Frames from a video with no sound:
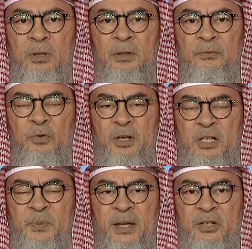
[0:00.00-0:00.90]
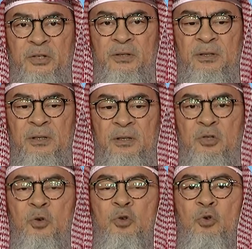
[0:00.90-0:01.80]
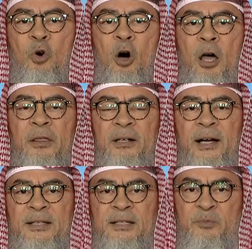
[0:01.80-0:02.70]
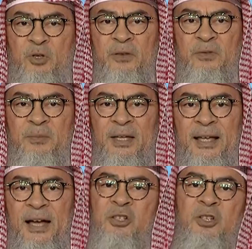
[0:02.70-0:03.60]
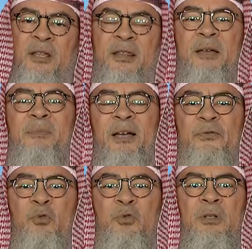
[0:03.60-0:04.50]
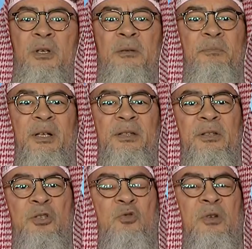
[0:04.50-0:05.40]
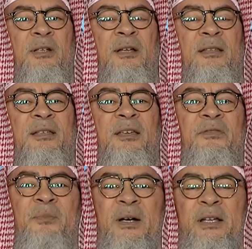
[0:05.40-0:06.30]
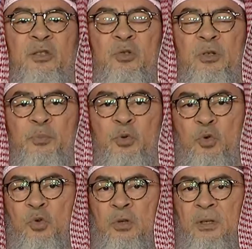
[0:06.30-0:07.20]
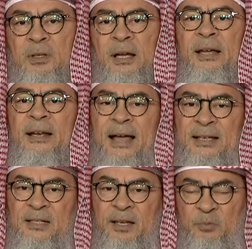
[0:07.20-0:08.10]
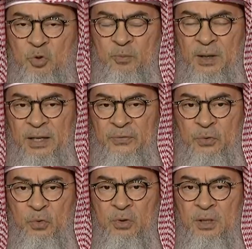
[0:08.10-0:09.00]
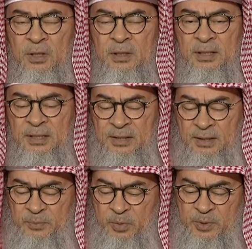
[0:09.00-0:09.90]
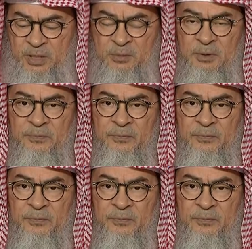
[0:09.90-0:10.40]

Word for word: for expiations. So you authorize them, you give them the cash, they buy food. But you cannot give money to the poor and ask him to buy food. This is not permissible.